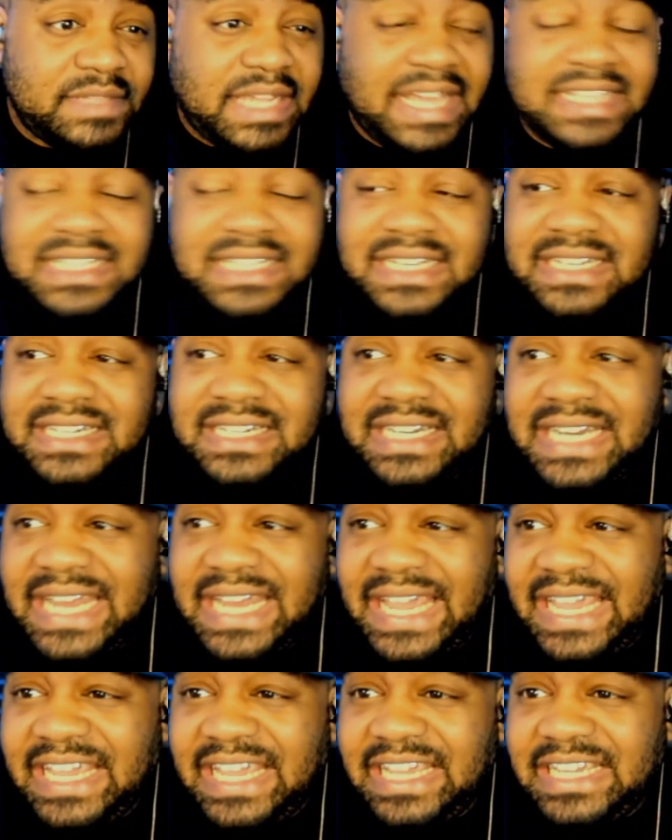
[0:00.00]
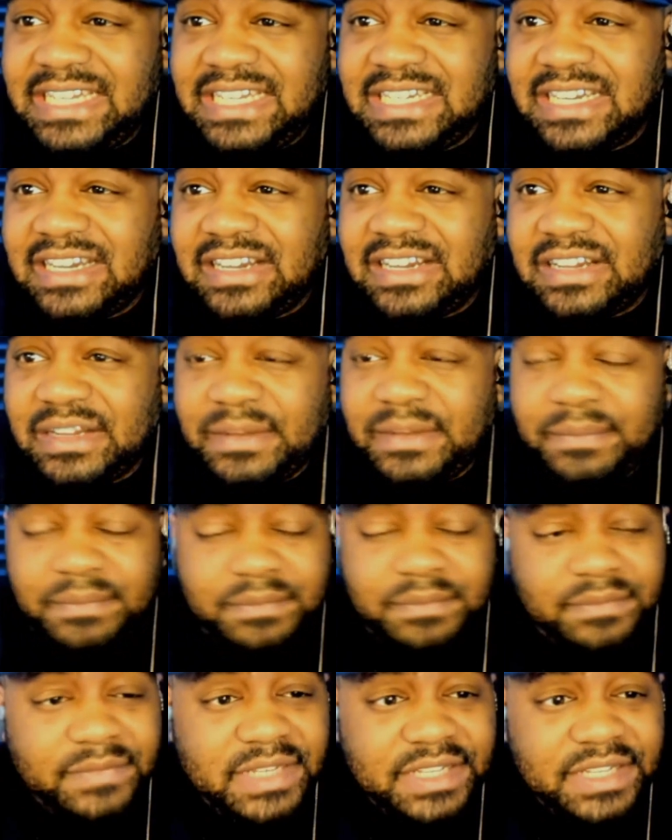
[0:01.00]
at the end of the day,
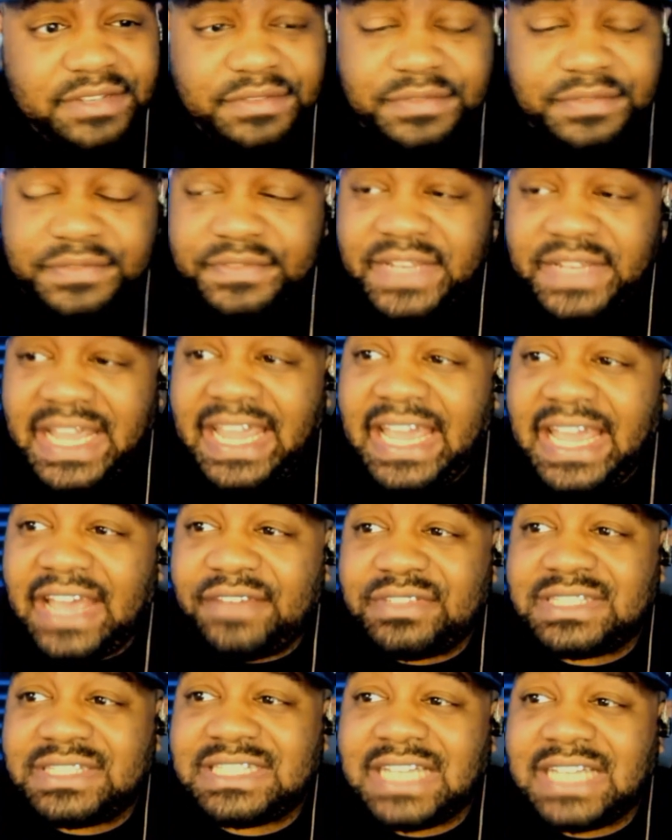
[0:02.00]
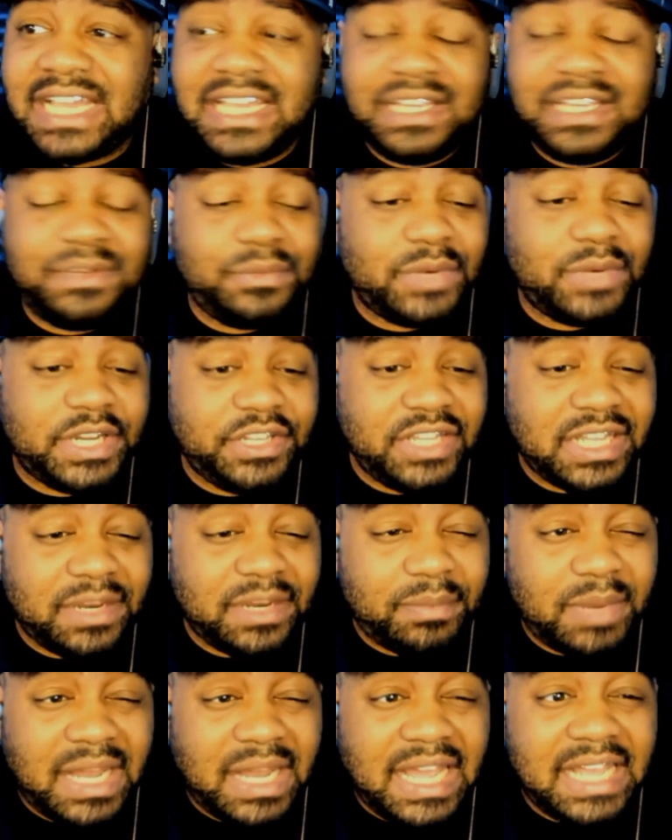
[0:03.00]
um, if they have a site where you can
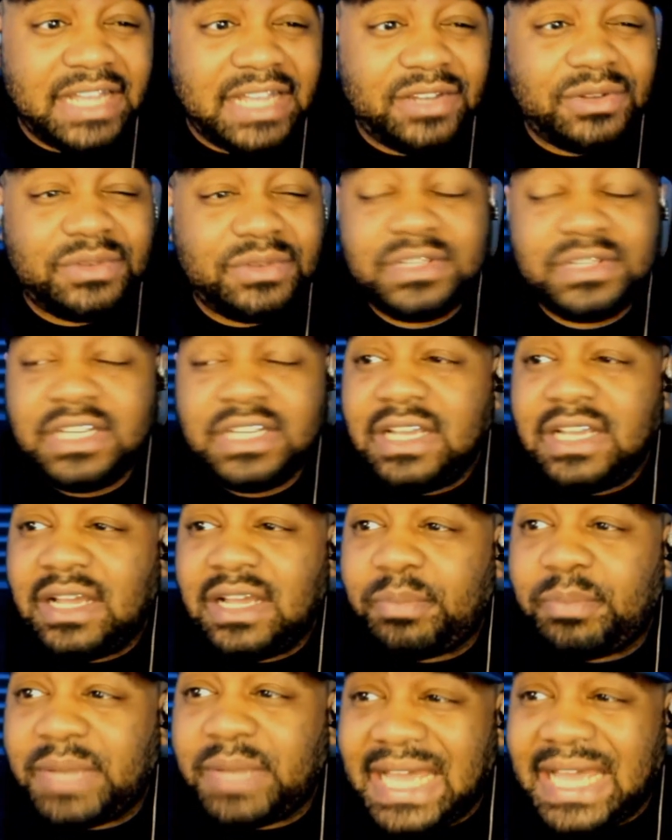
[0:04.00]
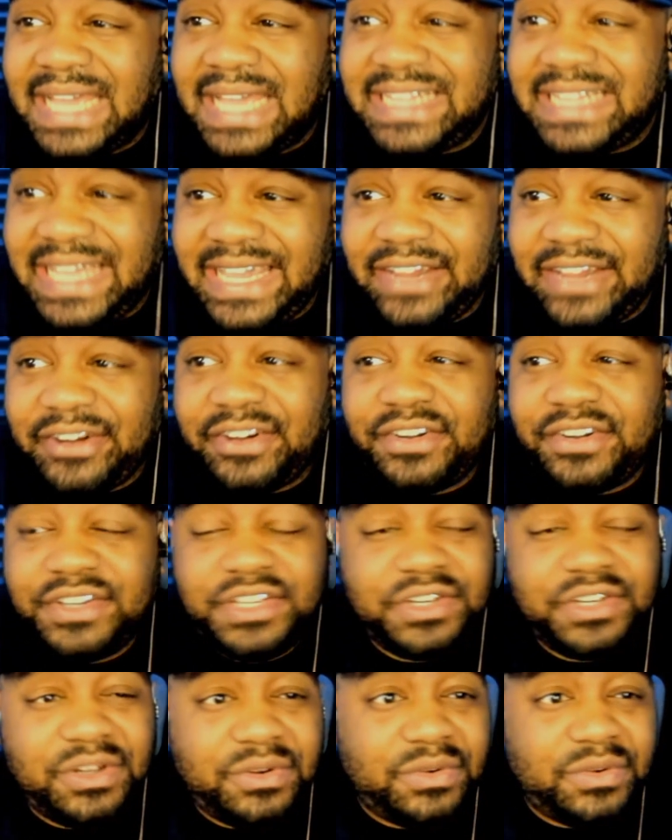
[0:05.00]
apply on, apply there,
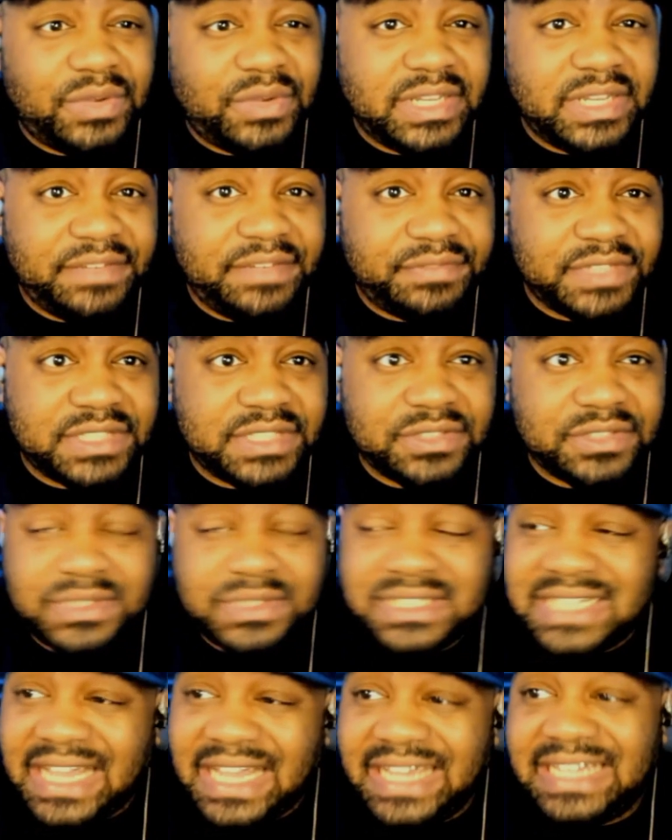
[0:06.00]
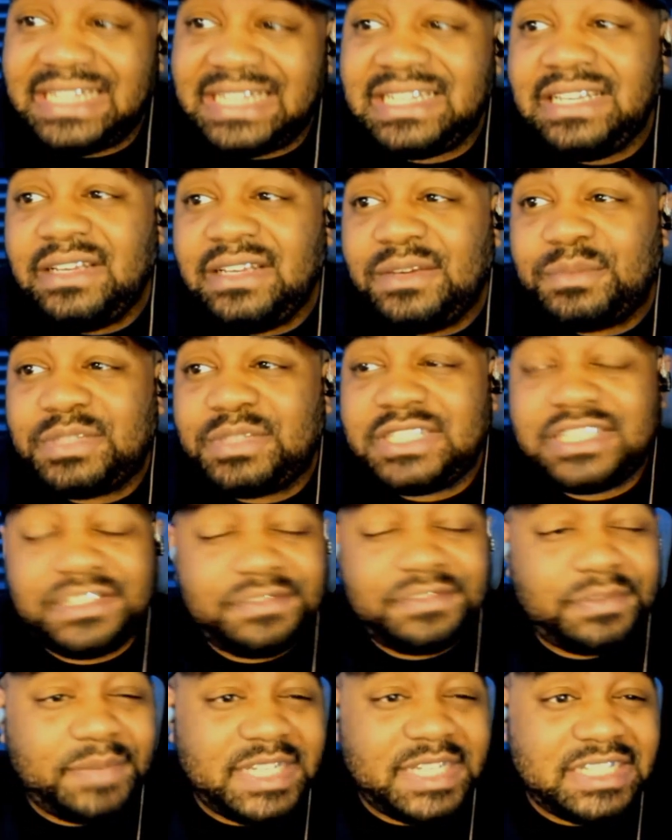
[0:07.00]
you know, on the physical site. Put your
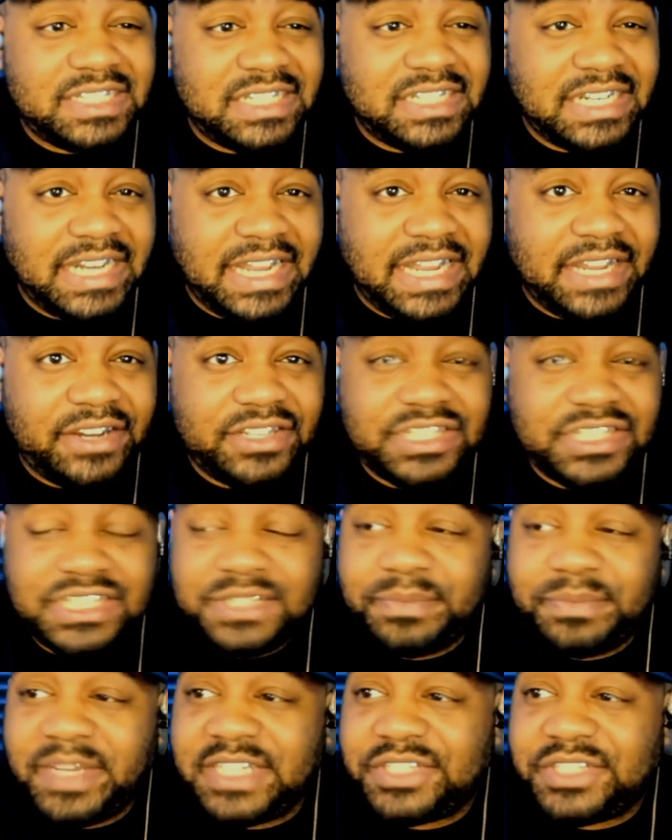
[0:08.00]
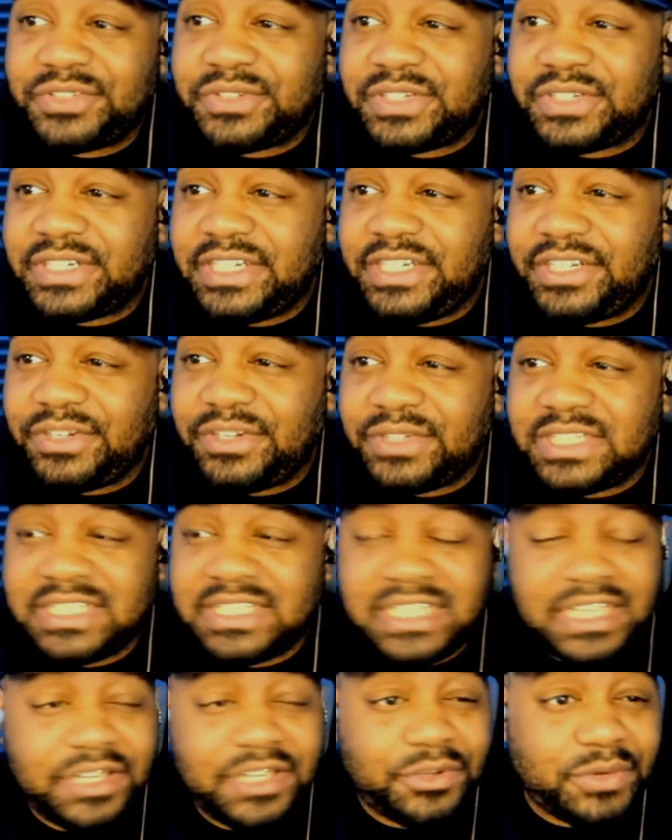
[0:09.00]
information in there and just make sure, you know, it's
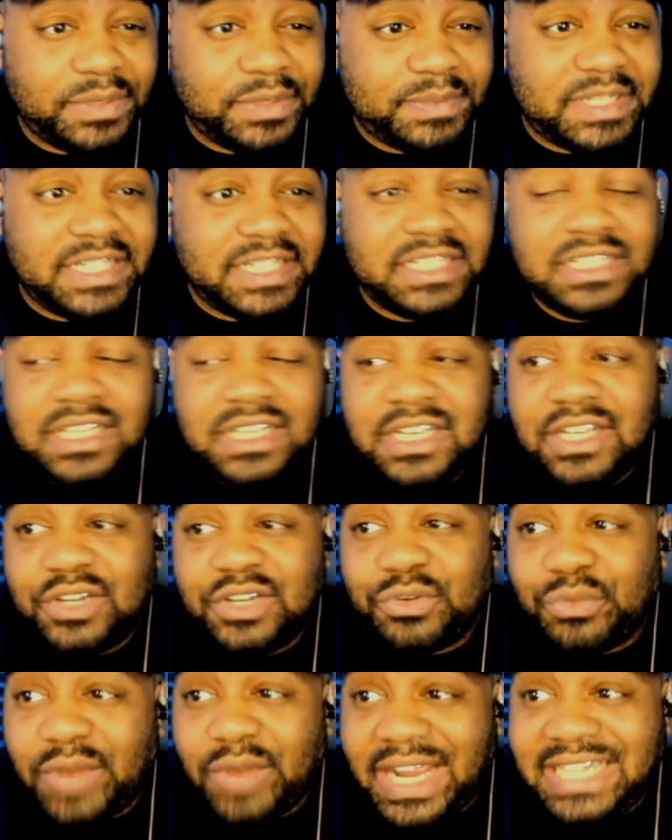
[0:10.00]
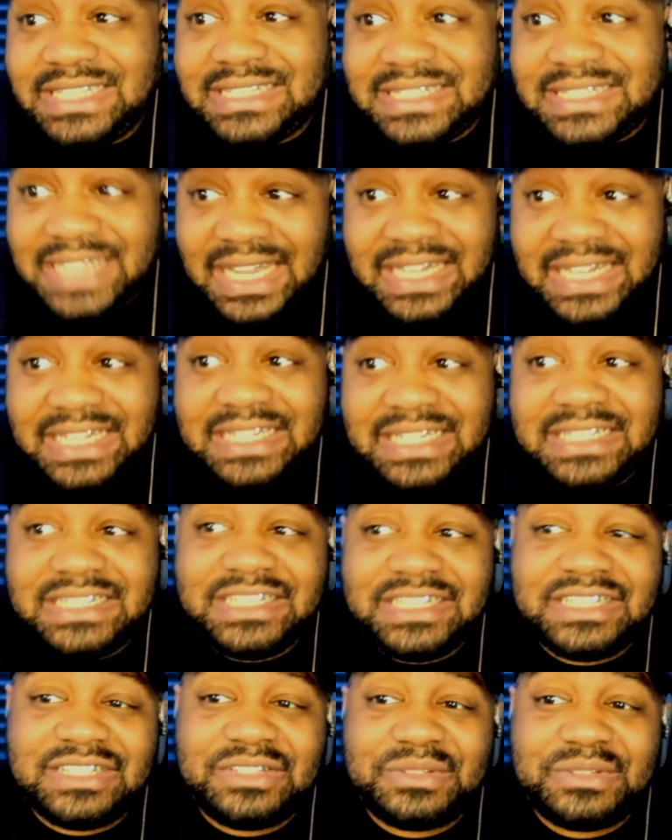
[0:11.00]
the encrypted right site,
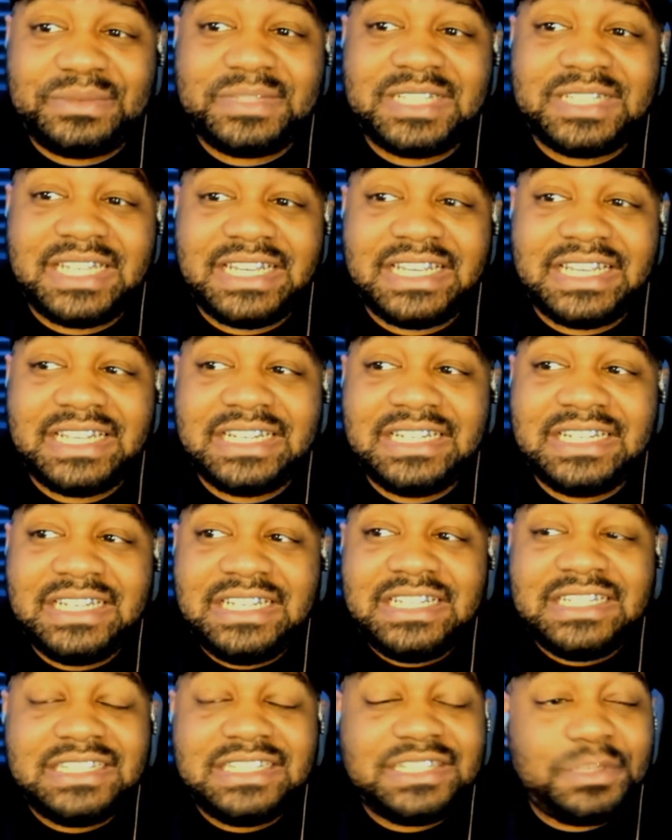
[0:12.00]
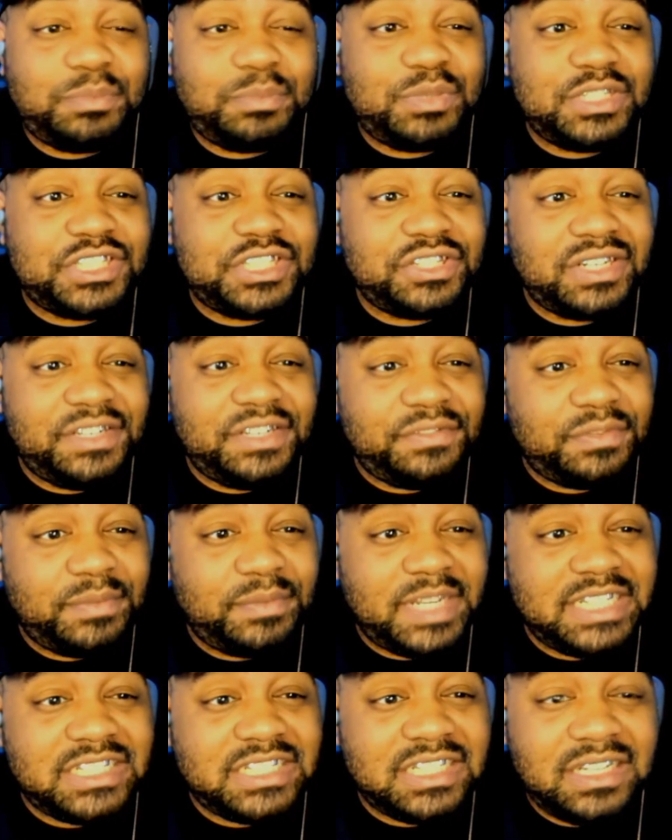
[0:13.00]
you know what I'm saying, to put your
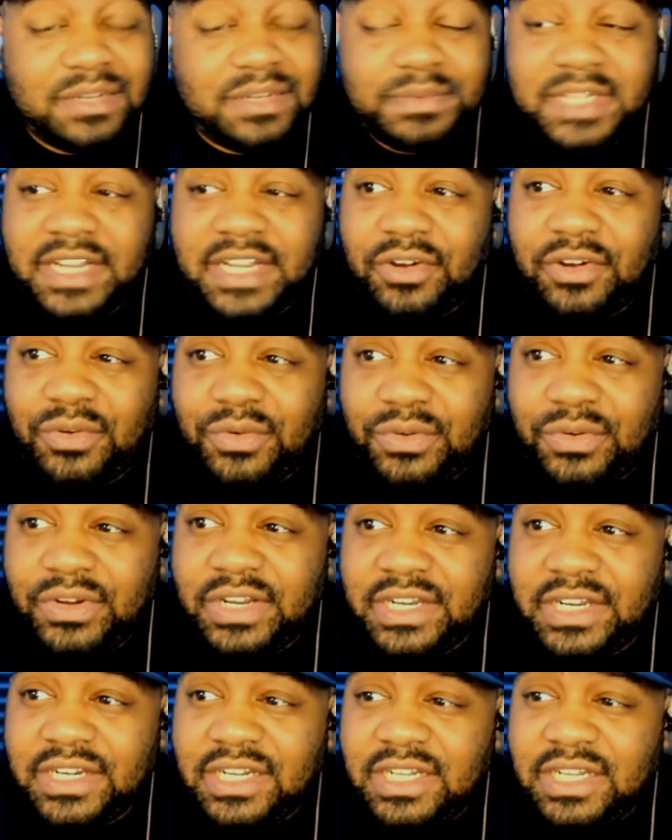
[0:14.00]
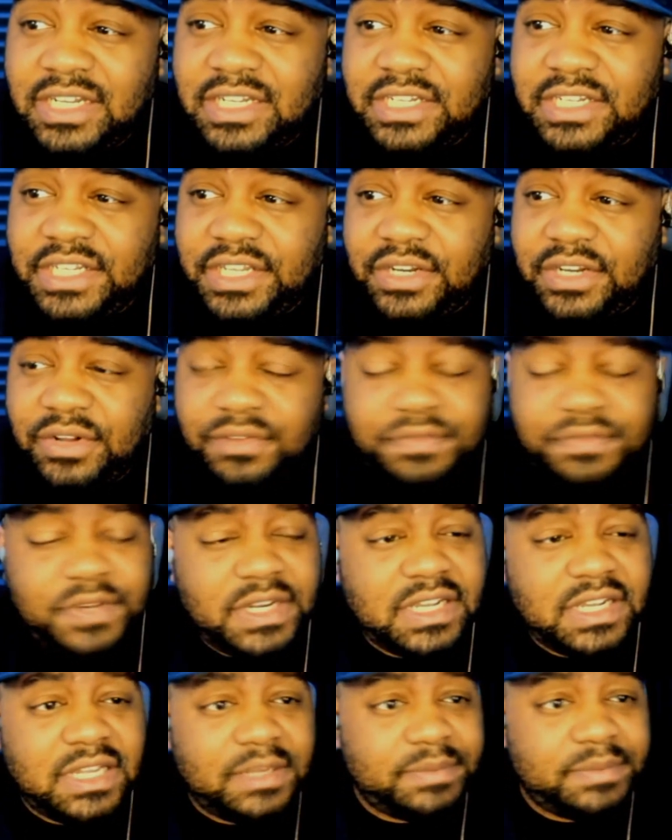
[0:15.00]
information up there on, you know, for
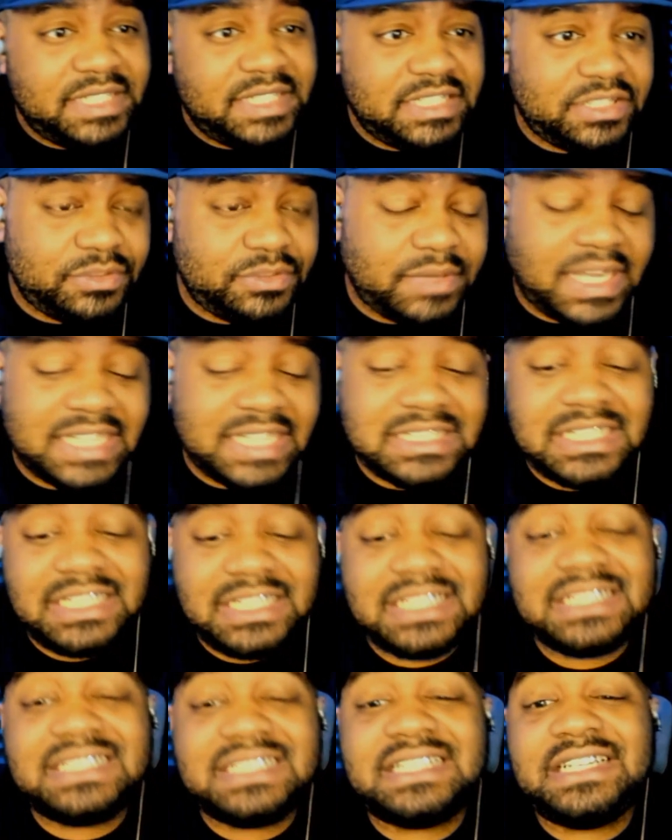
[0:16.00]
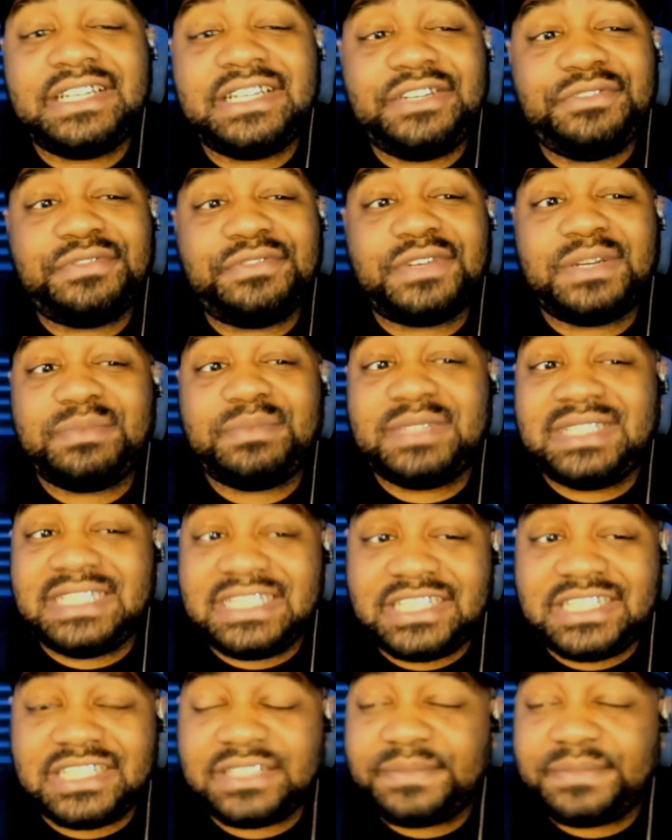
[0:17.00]
the company to actually consider you for the
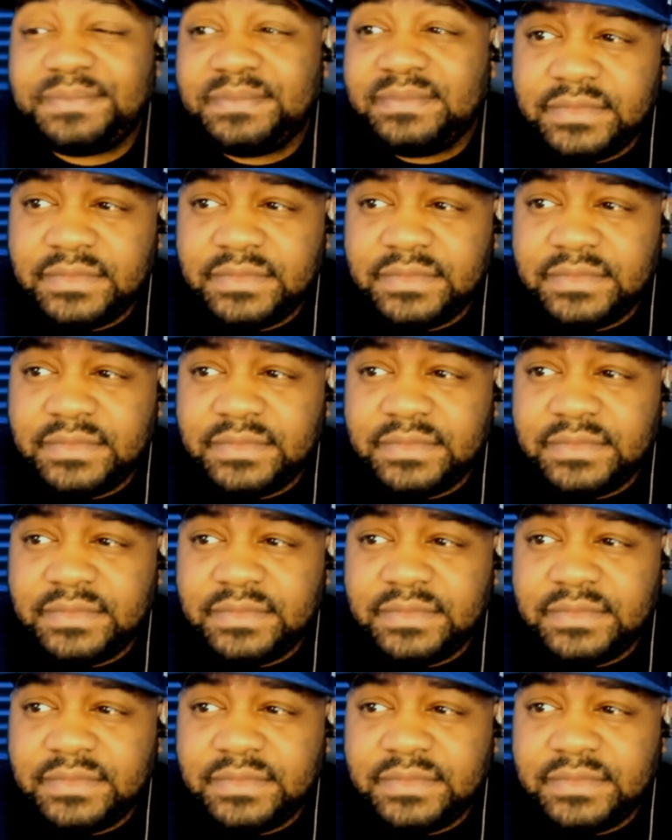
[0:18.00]
position.